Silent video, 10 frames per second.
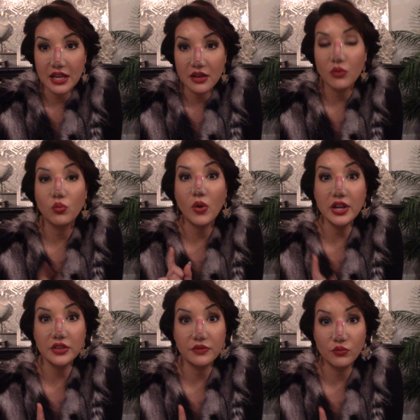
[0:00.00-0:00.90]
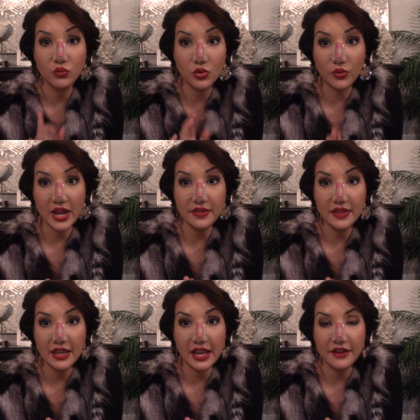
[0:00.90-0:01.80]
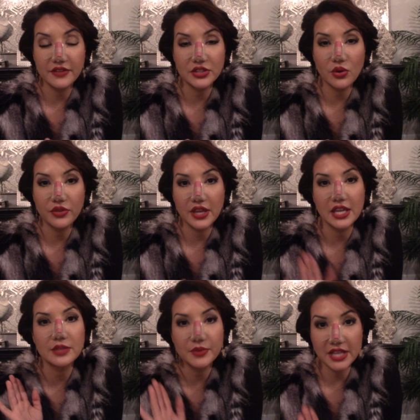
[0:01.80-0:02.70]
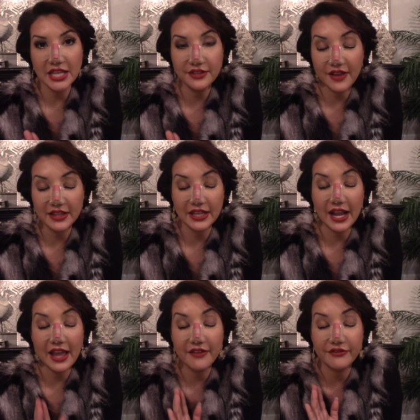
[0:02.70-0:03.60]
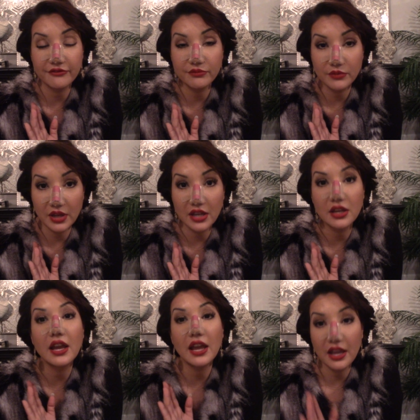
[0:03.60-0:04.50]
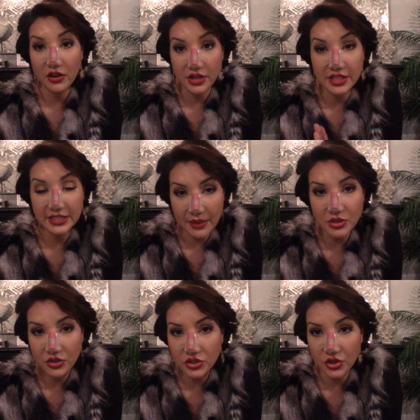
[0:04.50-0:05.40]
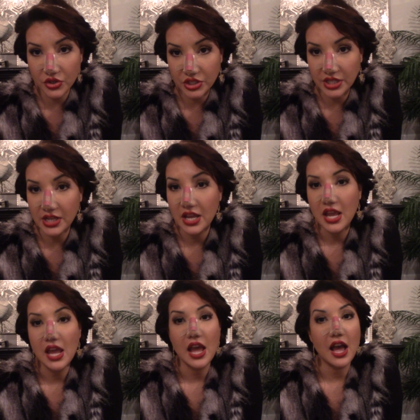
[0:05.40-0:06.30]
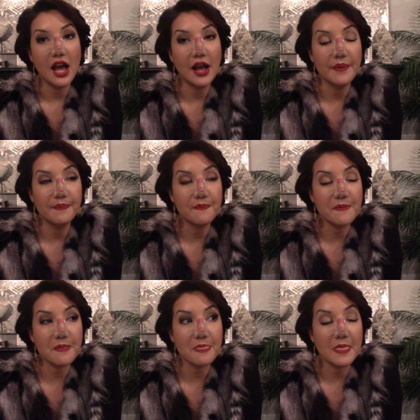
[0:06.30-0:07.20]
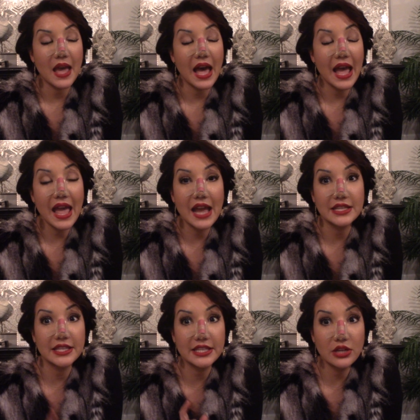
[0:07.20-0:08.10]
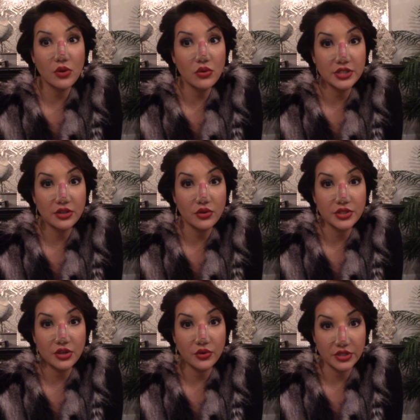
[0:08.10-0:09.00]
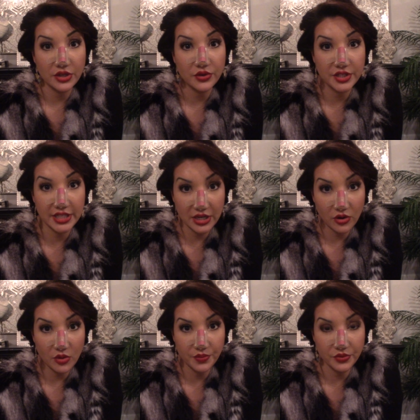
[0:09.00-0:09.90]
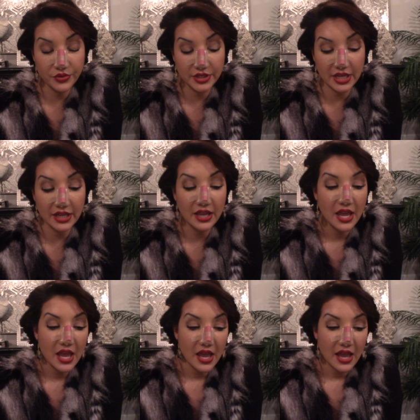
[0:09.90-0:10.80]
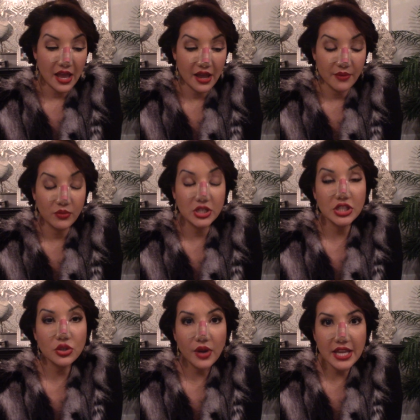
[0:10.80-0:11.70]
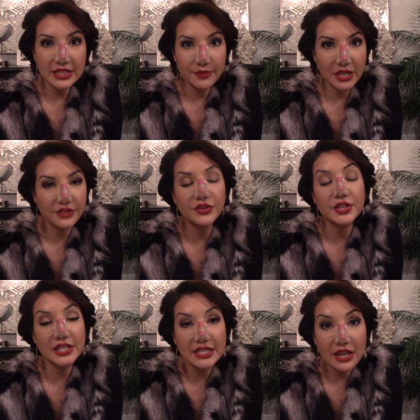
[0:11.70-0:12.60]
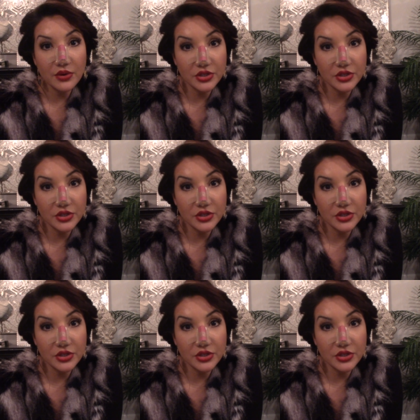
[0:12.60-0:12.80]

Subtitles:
one great thing out of this whole thing is, besides the fact that I have an exceptional surgeon, I had zero bruising, which is crazy because for a 6-hour